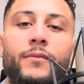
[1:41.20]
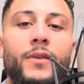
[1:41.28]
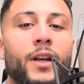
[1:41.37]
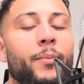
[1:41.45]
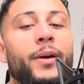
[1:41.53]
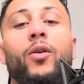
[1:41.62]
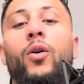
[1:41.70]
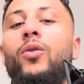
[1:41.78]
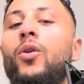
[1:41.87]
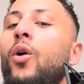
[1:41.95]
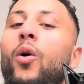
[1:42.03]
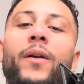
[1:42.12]
I've been called
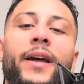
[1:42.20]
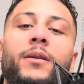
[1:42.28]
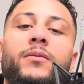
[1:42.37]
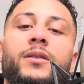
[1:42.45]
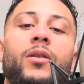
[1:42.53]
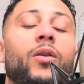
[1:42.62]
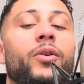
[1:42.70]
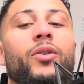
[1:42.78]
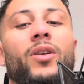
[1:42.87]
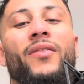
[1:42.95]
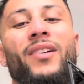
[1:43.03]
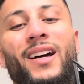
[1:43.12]
all names. Oh, you don't
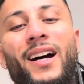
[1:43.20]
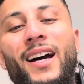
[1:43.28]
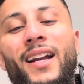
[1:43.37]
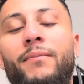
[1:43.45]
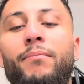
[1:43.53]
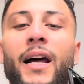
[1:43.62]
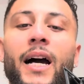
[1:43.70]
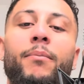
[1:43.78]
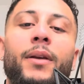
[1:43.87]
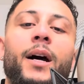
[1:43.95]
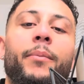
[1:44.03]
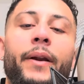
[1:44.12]
have a dad, blah,
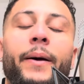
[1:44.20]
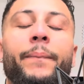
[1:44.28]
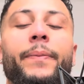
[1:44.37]
blah, blah.